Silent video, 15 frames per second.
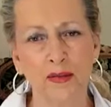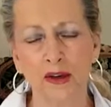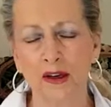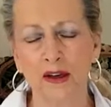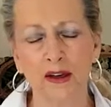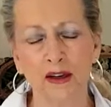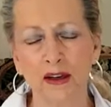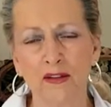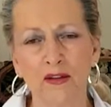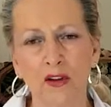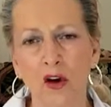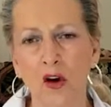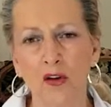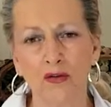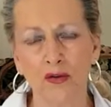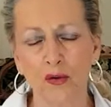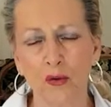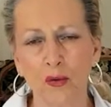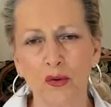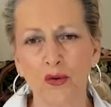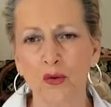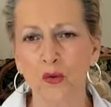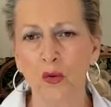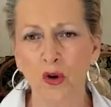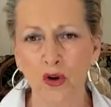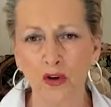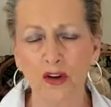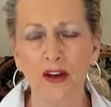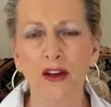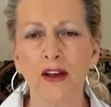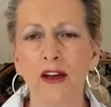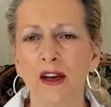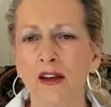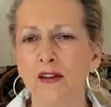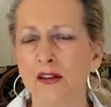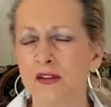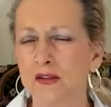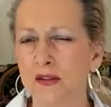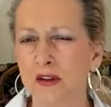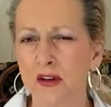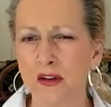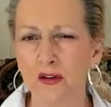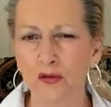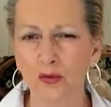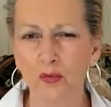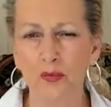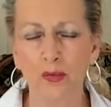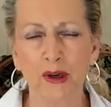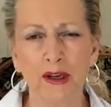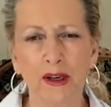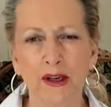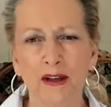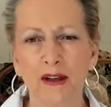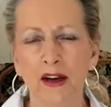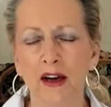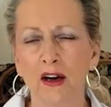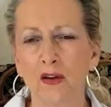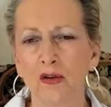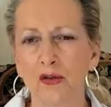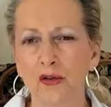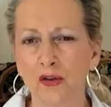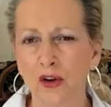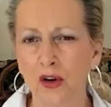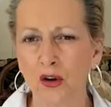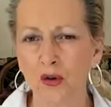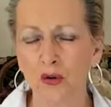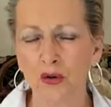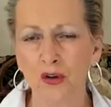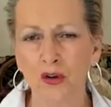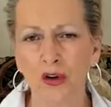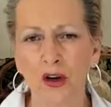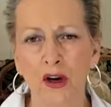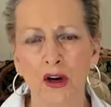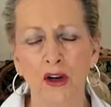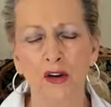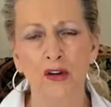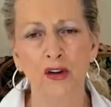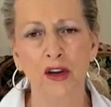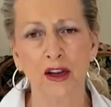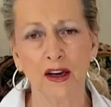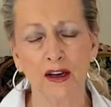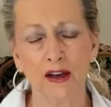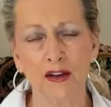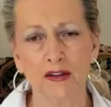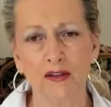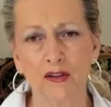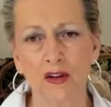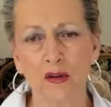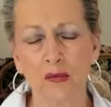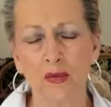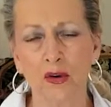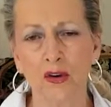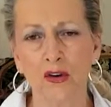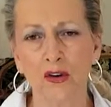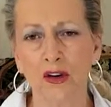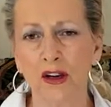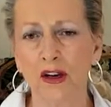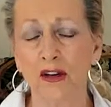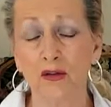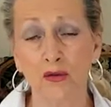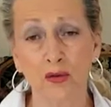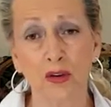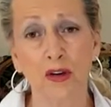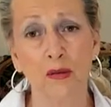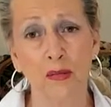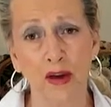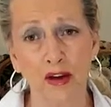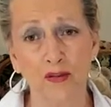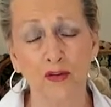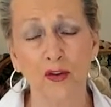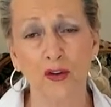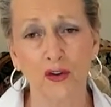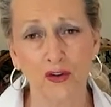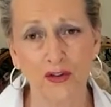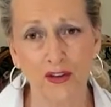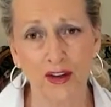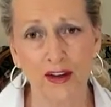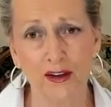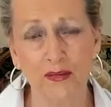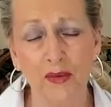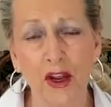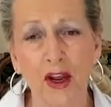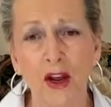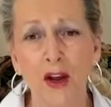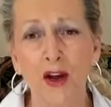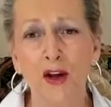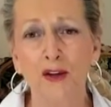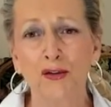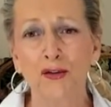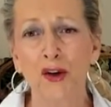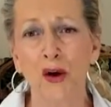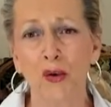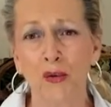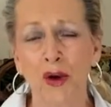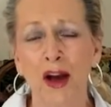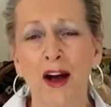it's awful when you're walking and the sun is beating down. You know you're getting a sunburn, and it's really bad for your skin. So